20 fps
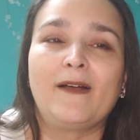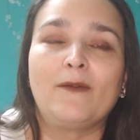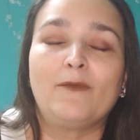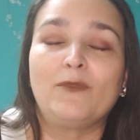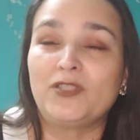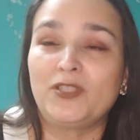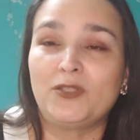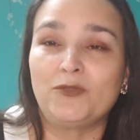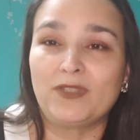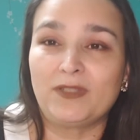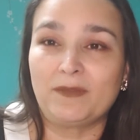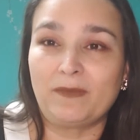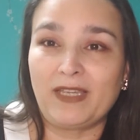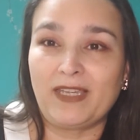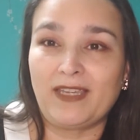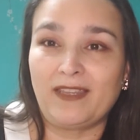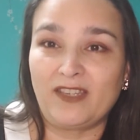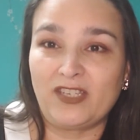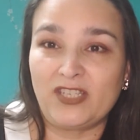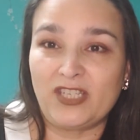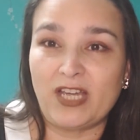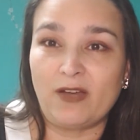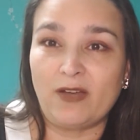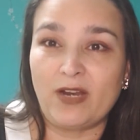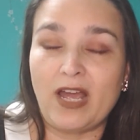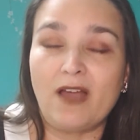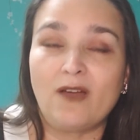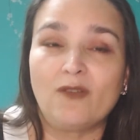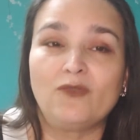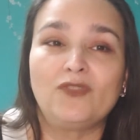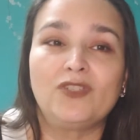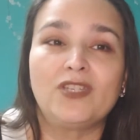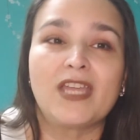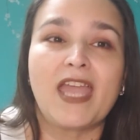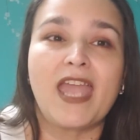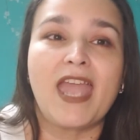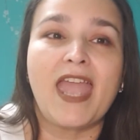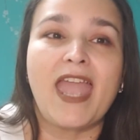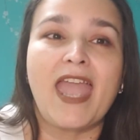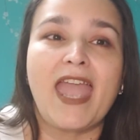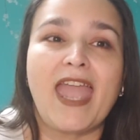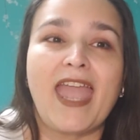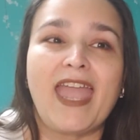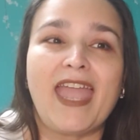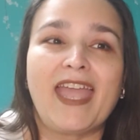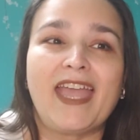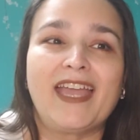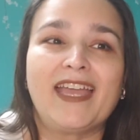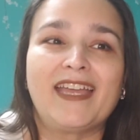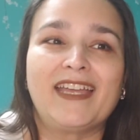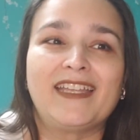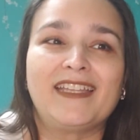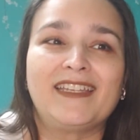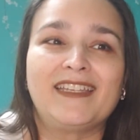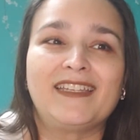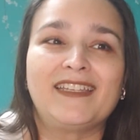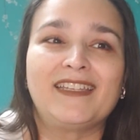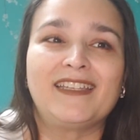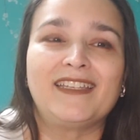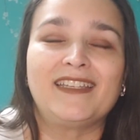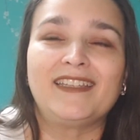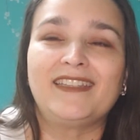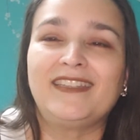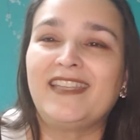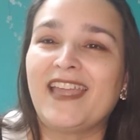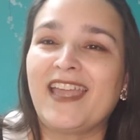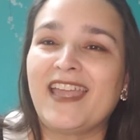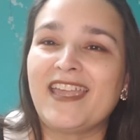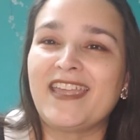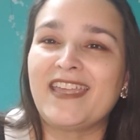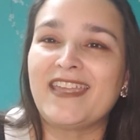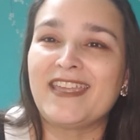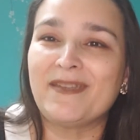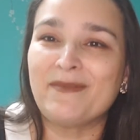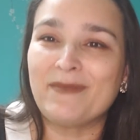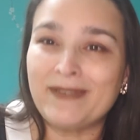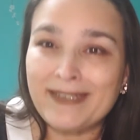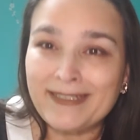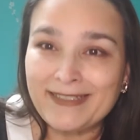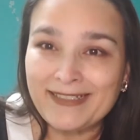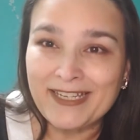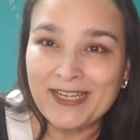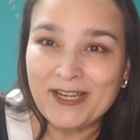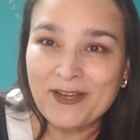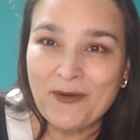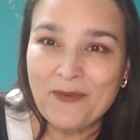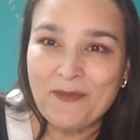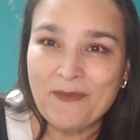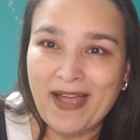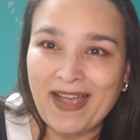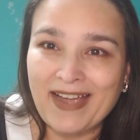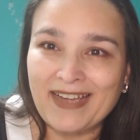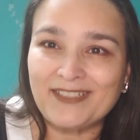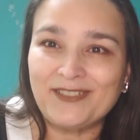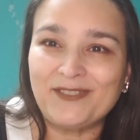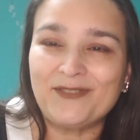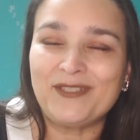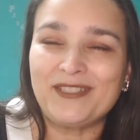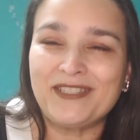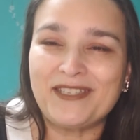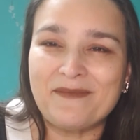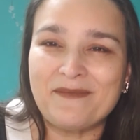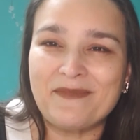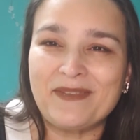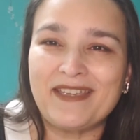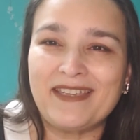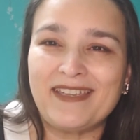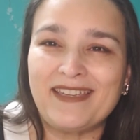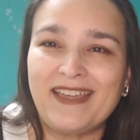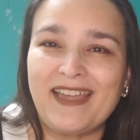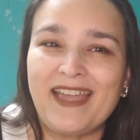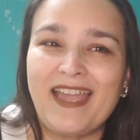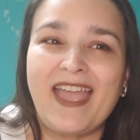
when she was making the shout out, and they immediately come back to see me,